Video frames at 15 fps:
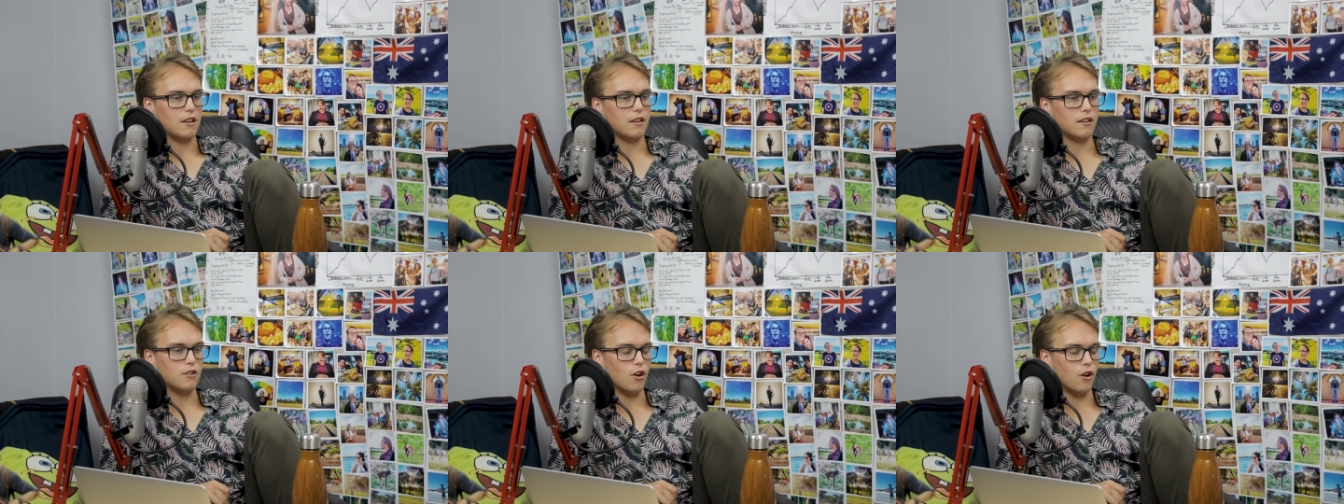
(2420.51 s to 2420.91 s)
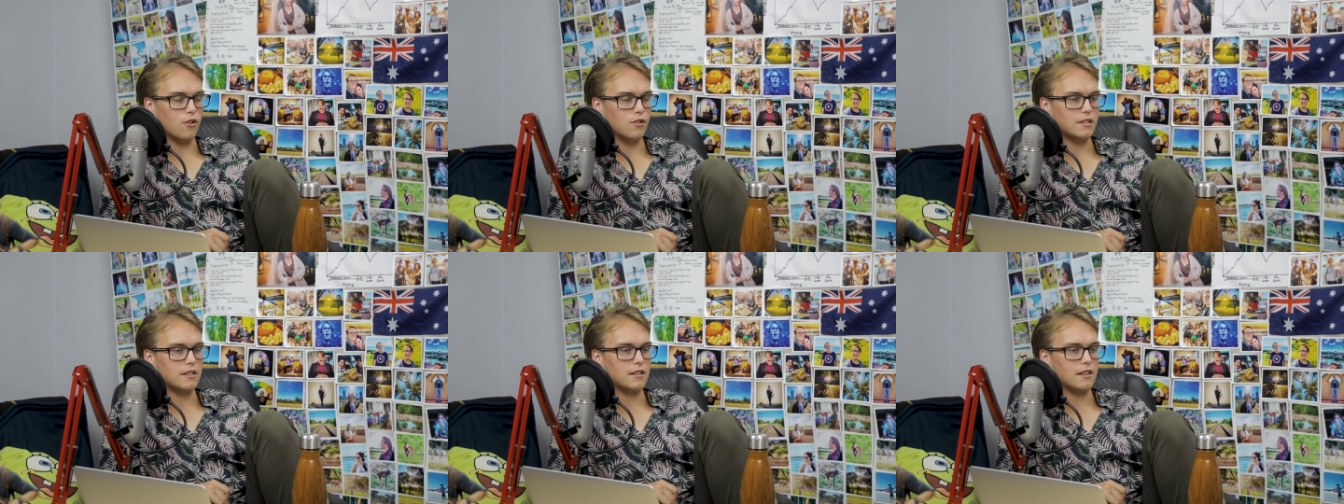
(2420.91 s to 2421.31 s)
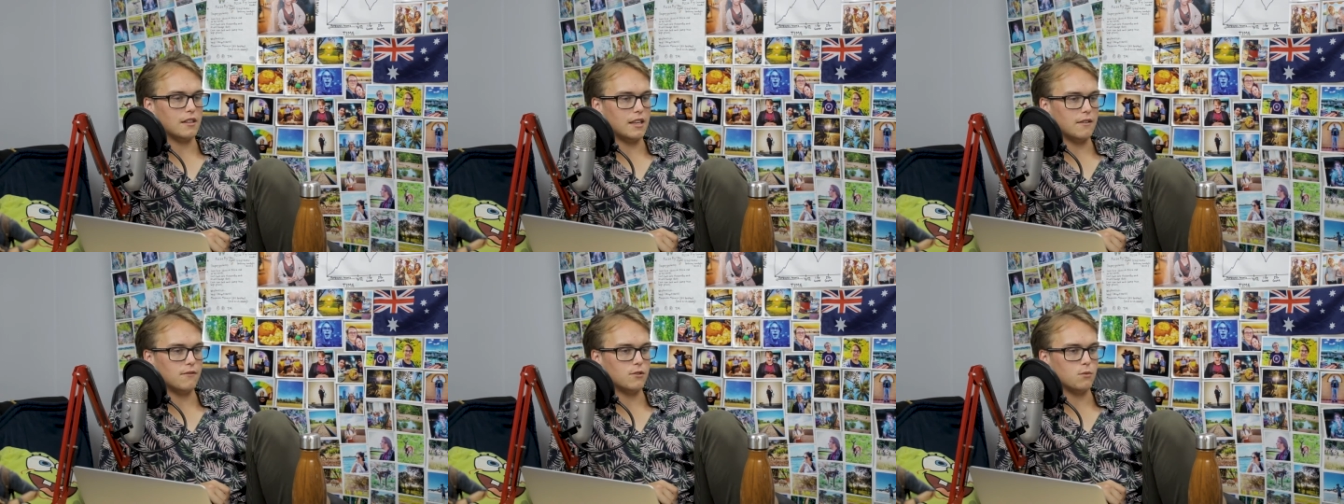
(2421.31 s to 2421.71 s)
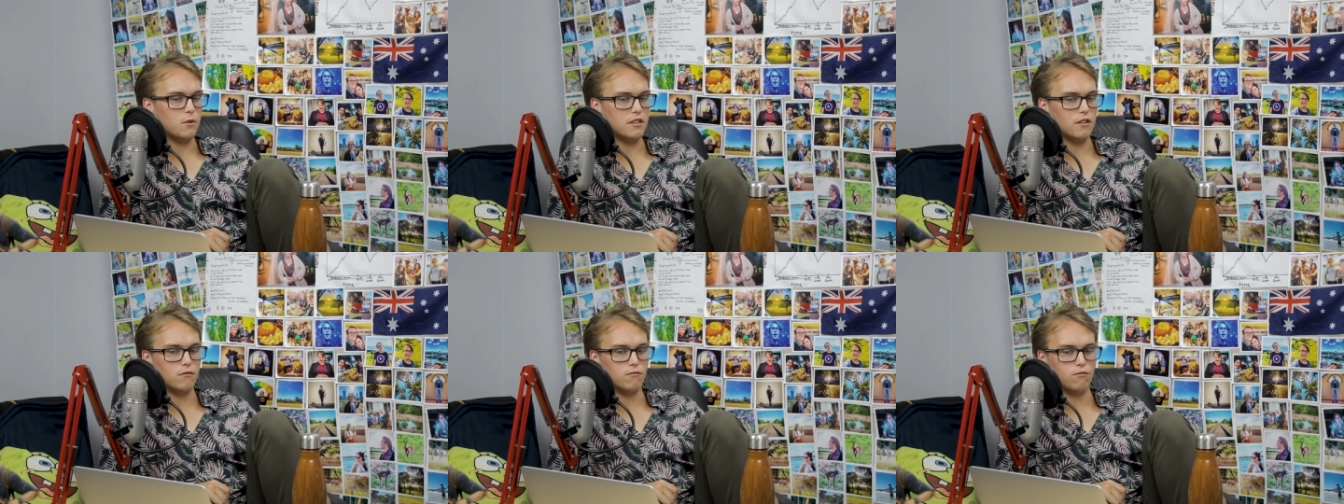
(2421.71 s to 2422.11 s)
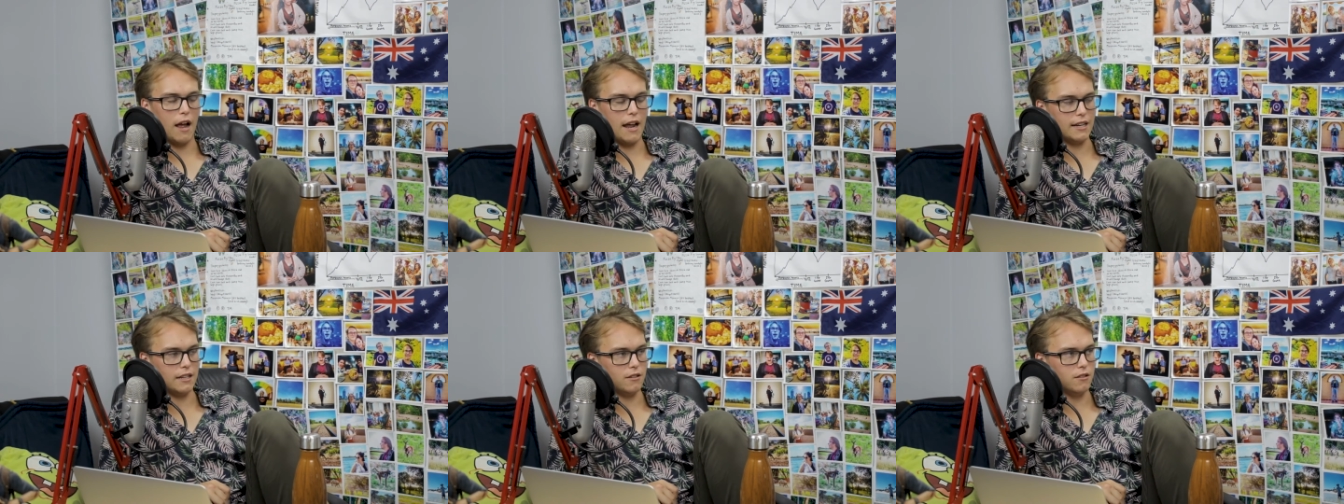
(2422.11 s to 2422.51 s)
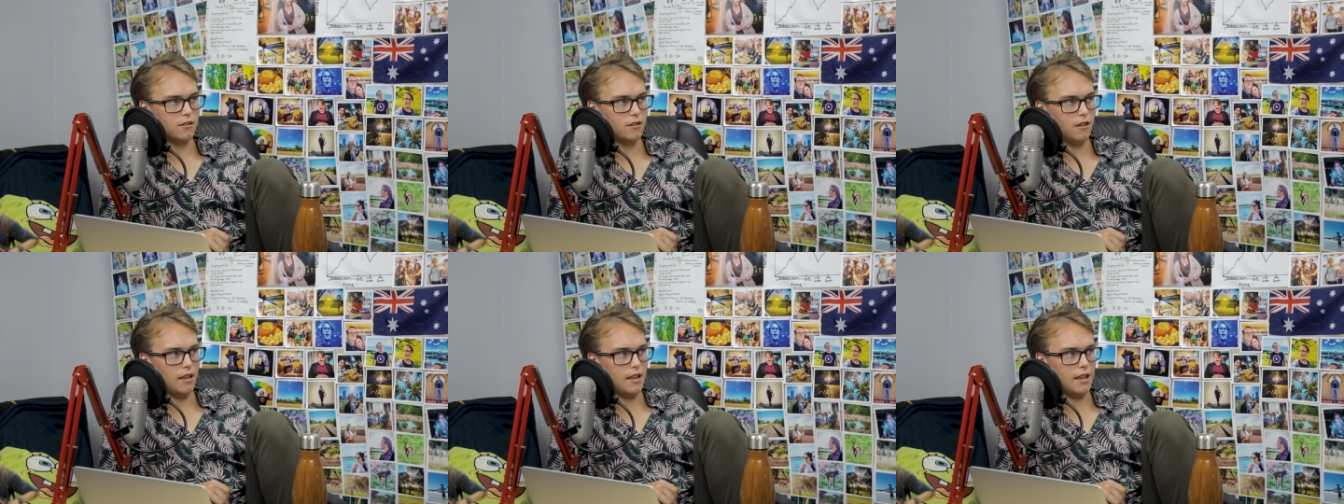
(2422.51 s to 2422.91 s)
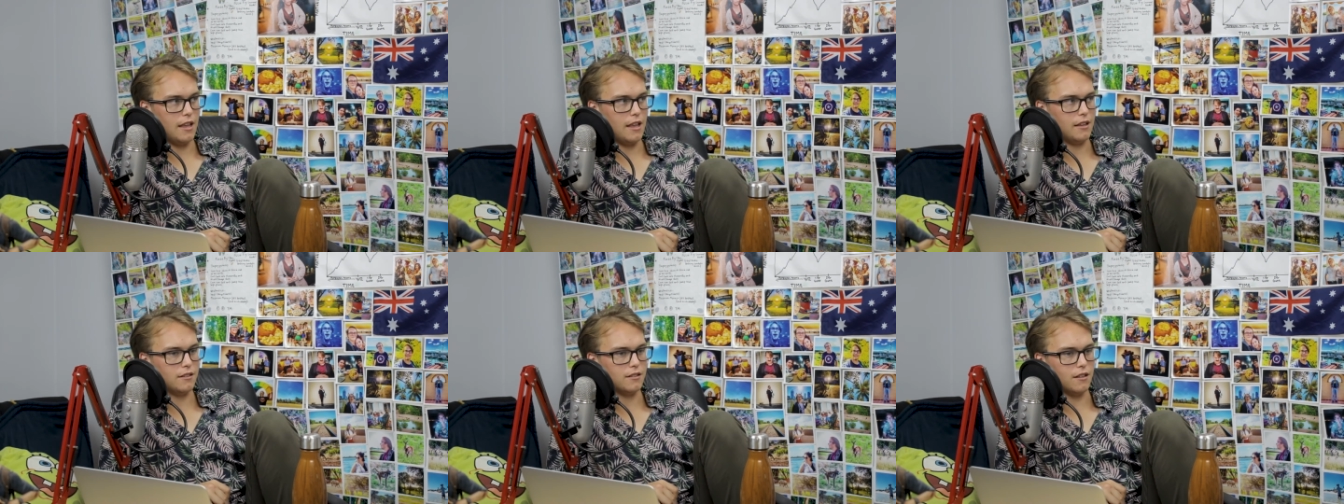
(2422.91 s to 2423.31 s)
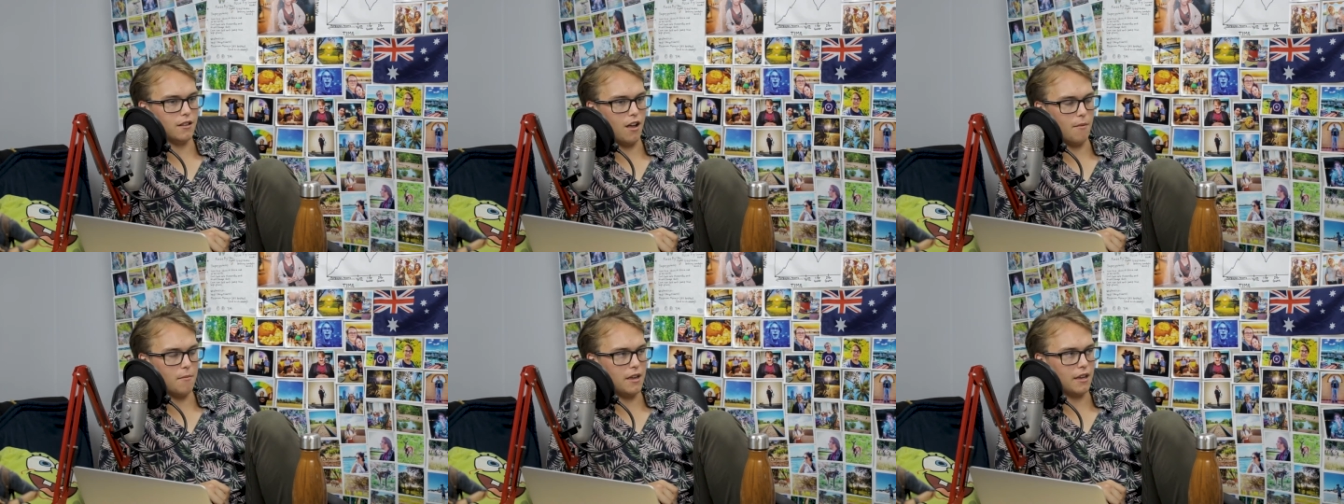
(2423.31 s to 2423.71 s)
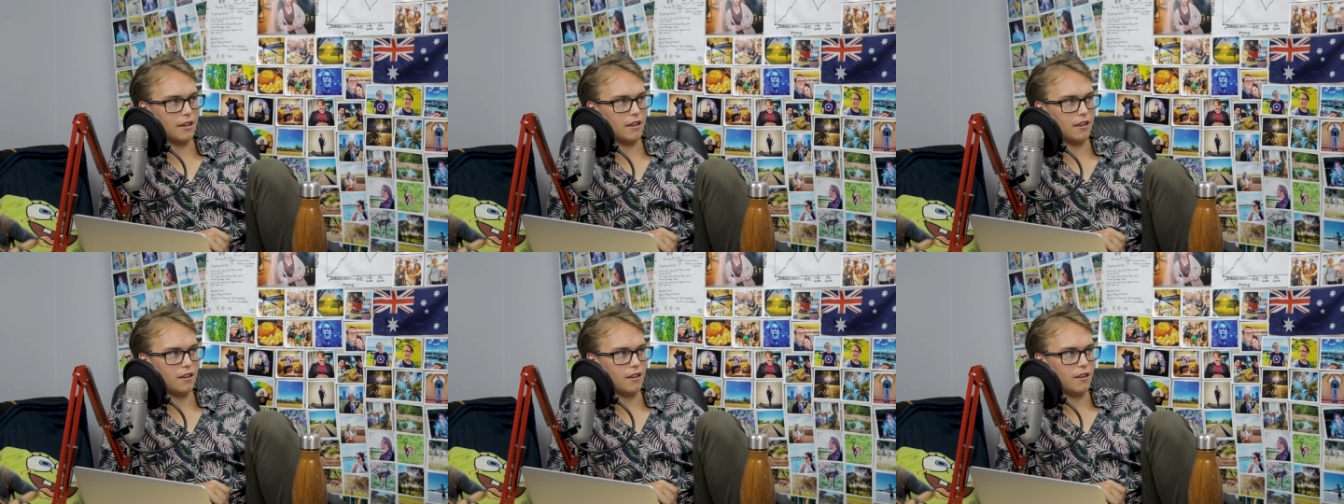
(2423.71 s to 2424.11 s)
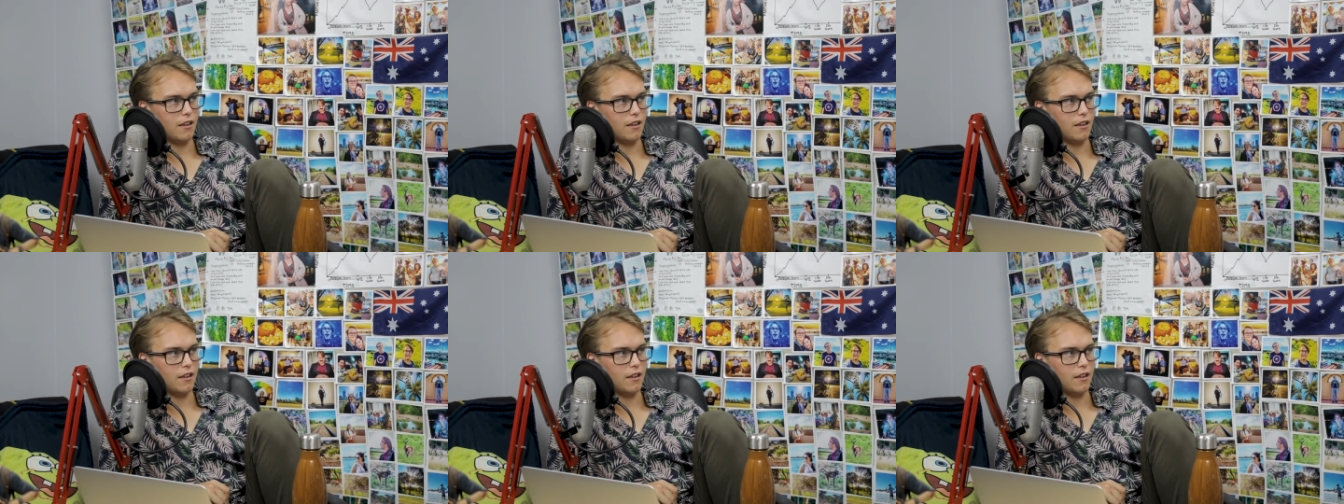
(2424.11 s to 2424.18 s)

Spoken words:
goes and lives with a radical Islamic